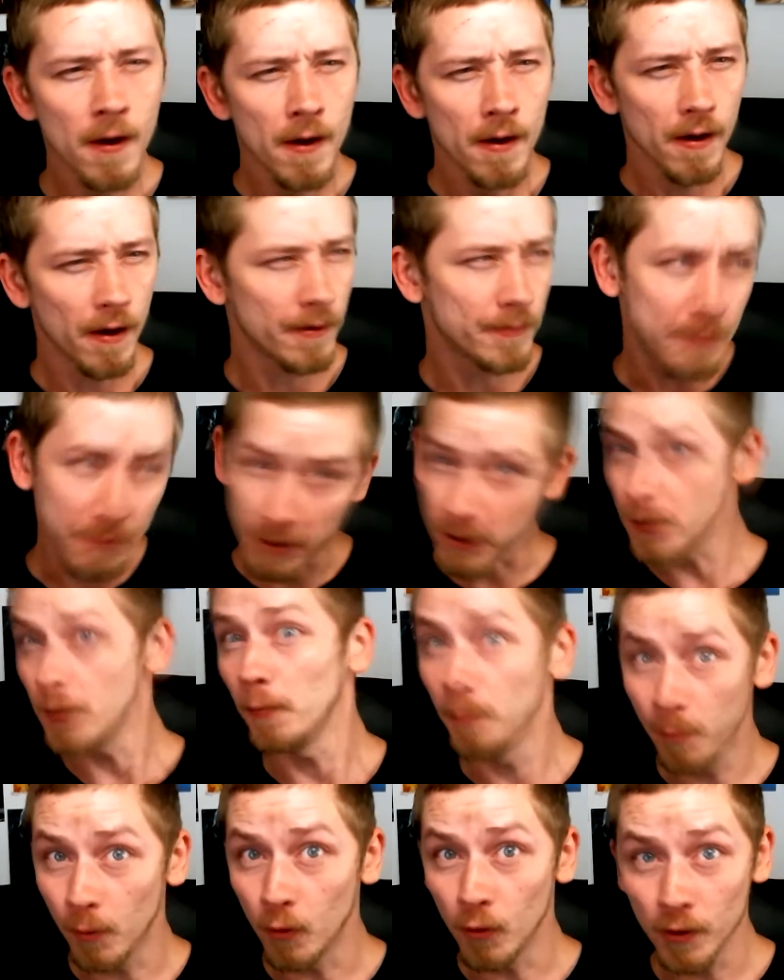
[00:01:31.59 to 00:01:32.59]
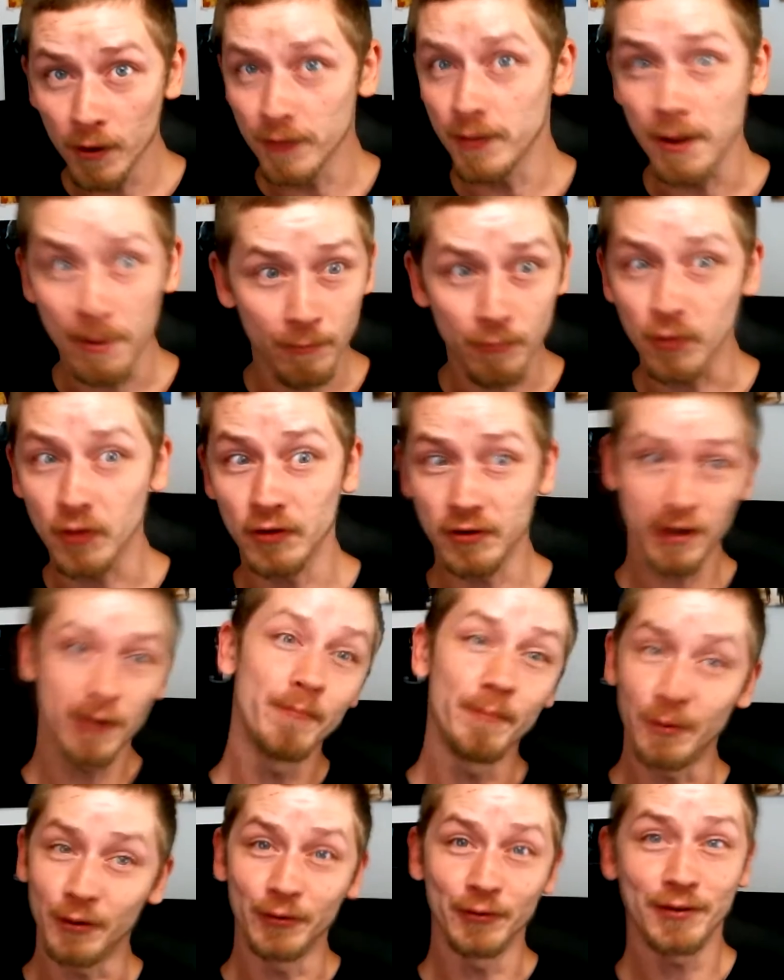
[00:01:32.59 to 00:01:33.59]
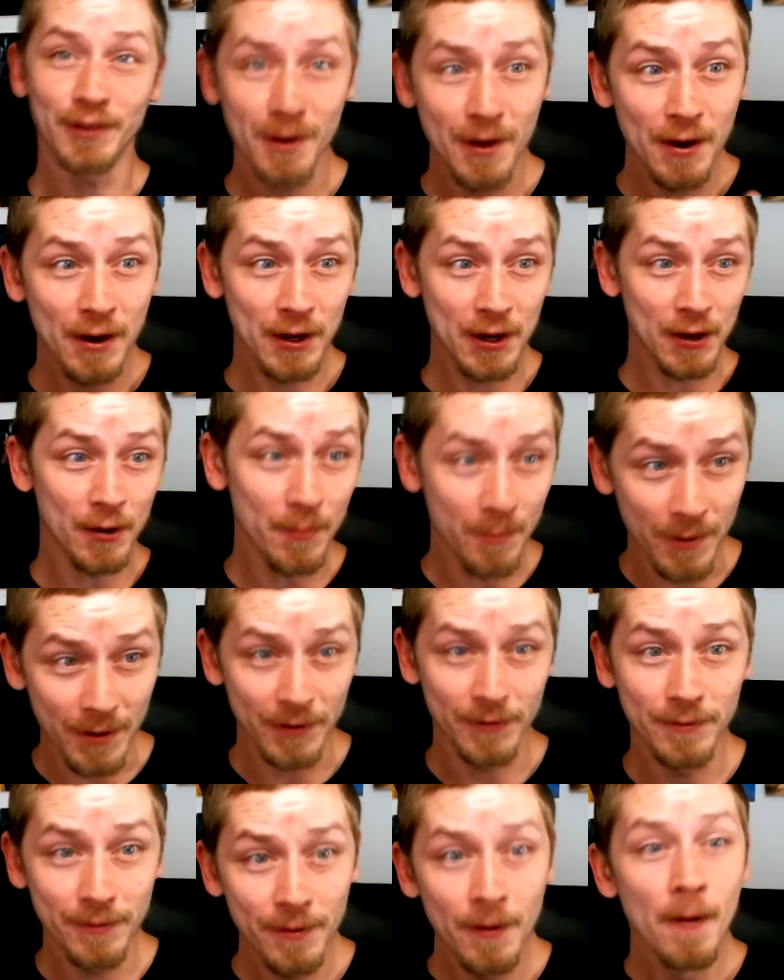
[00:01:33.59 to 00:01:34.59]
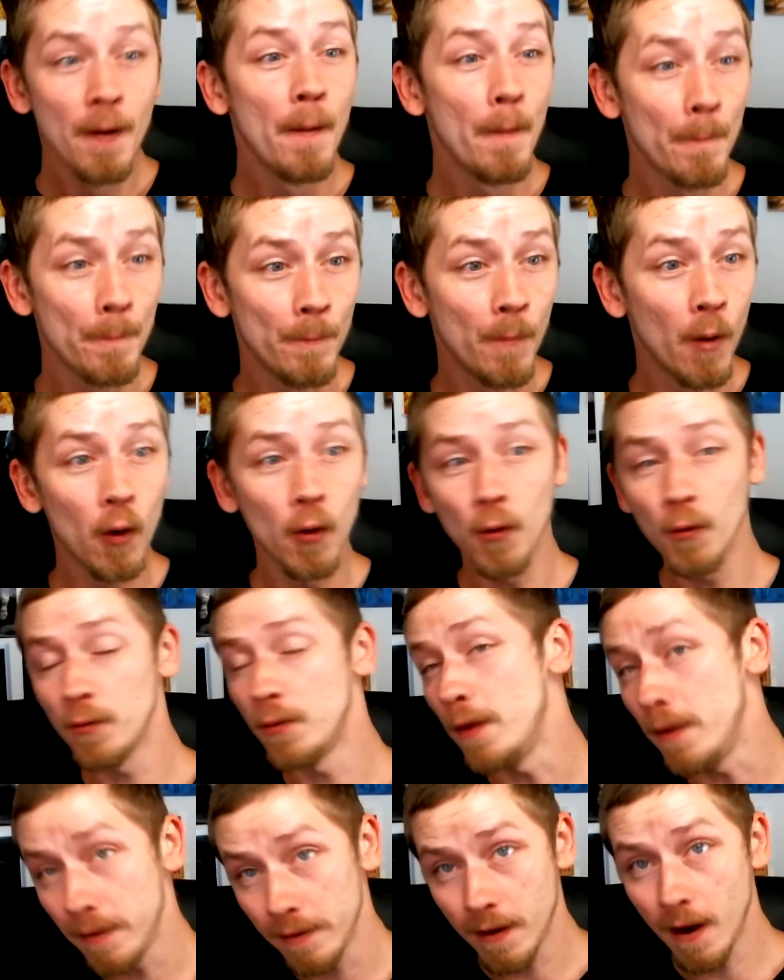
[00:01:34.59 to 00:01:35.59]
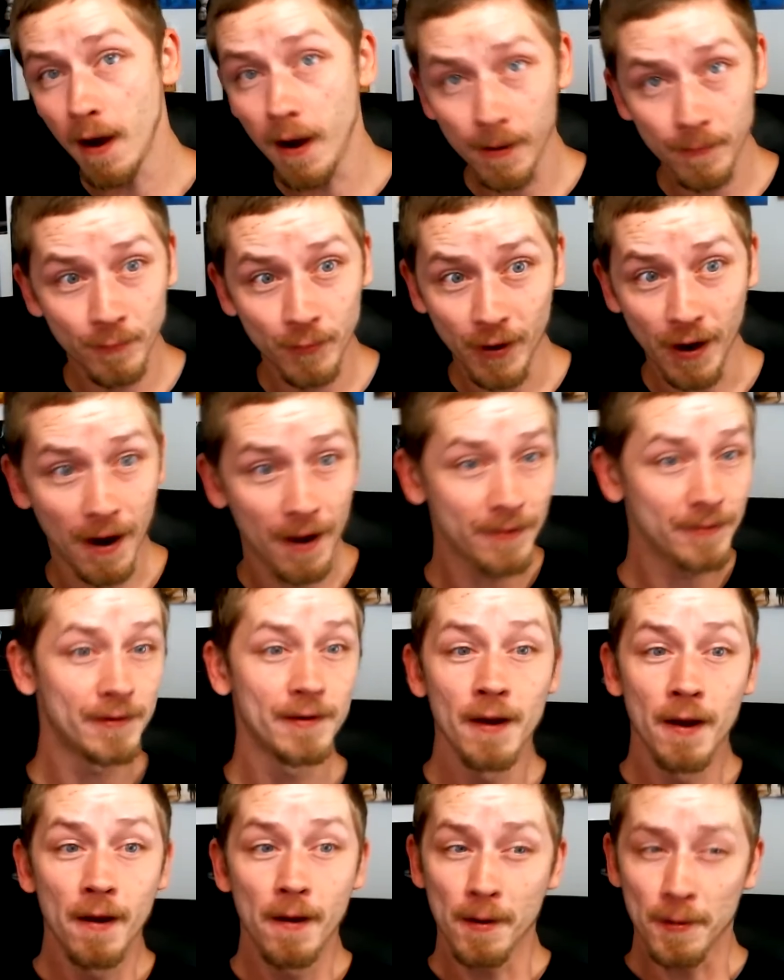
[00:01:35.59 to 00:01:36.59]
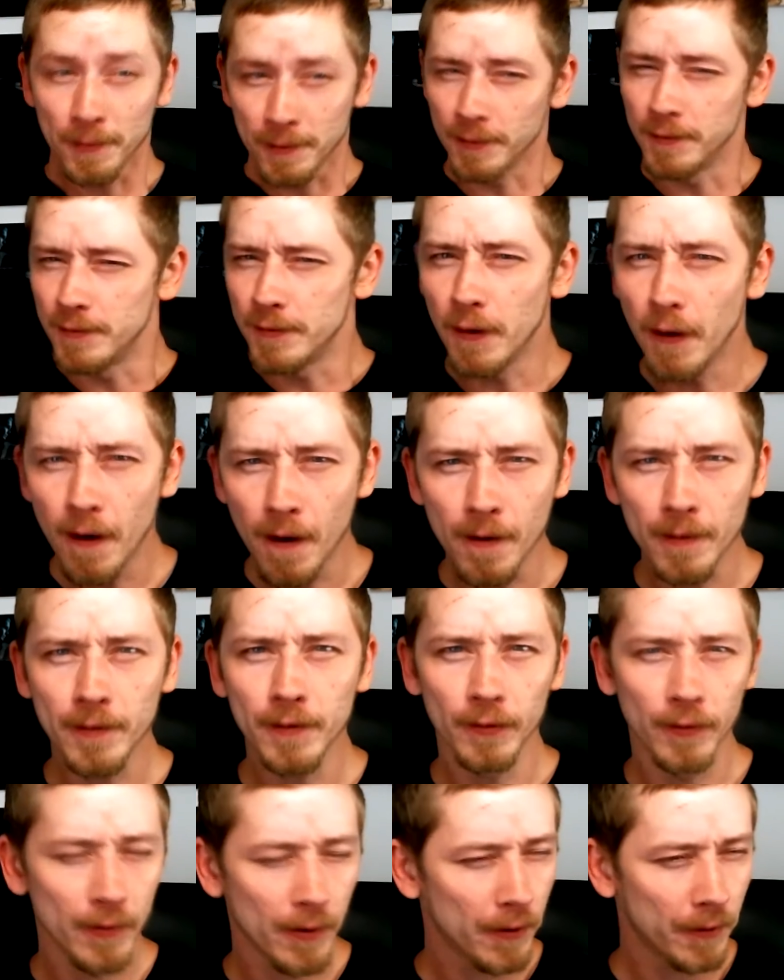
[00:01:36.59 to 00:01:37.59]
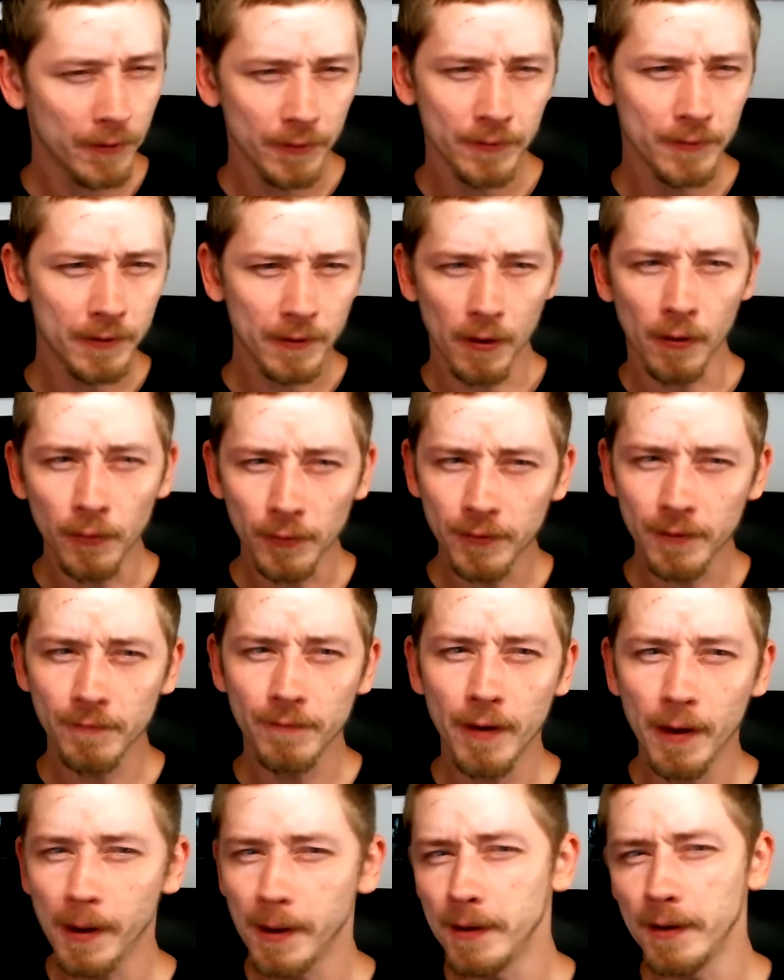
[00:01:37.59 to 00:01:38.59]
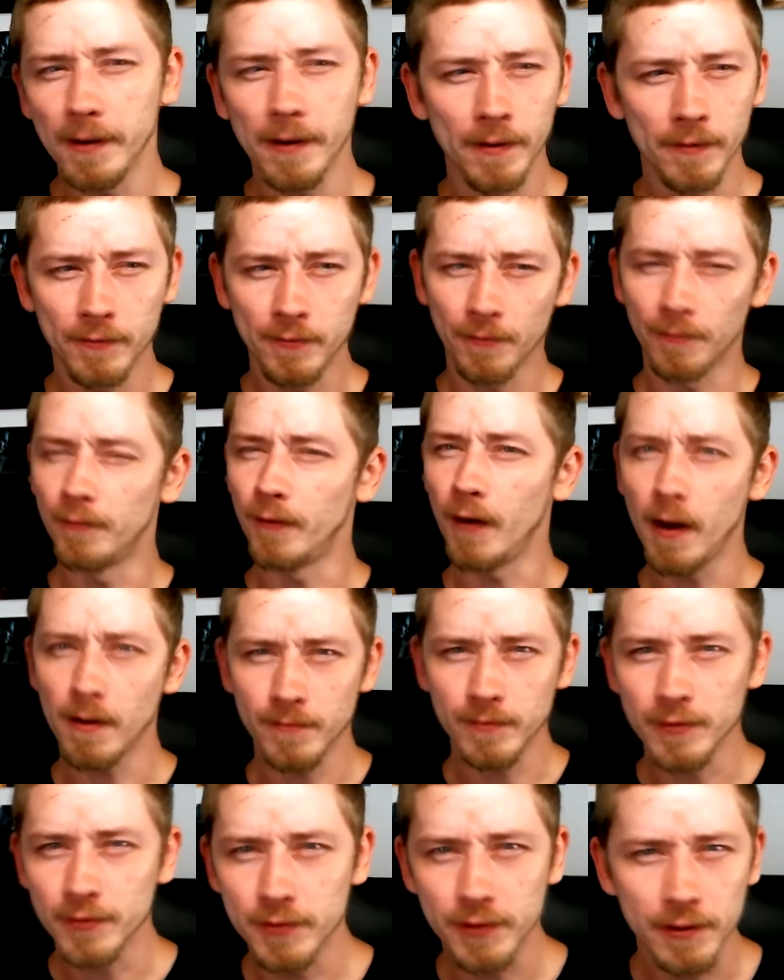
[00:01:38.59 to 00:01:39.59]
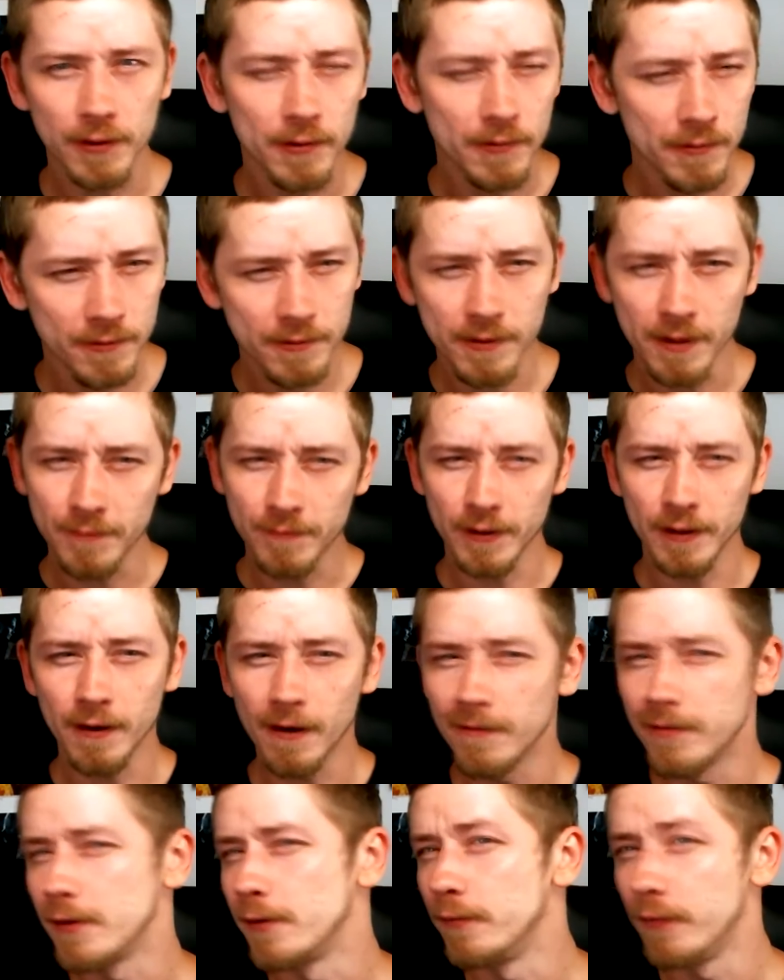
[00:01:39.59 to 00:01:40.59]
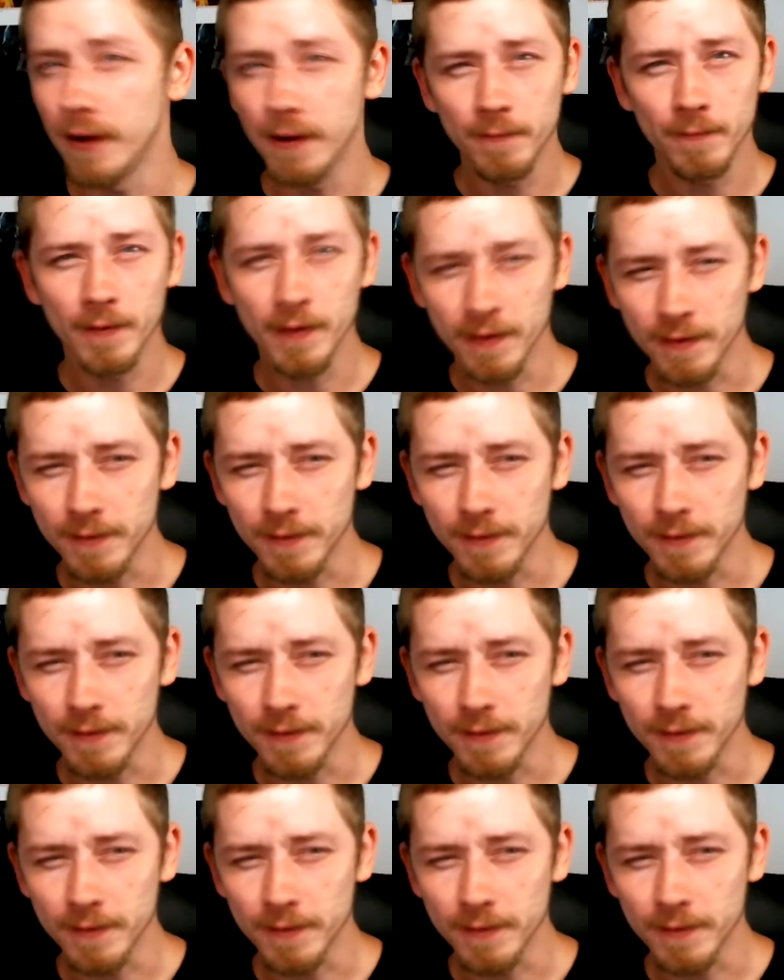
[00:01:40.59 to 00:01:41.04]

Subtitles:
A deer boy that resembles humans more than hybrids and can talk, learn cultivating and survival skills, living off the grid with his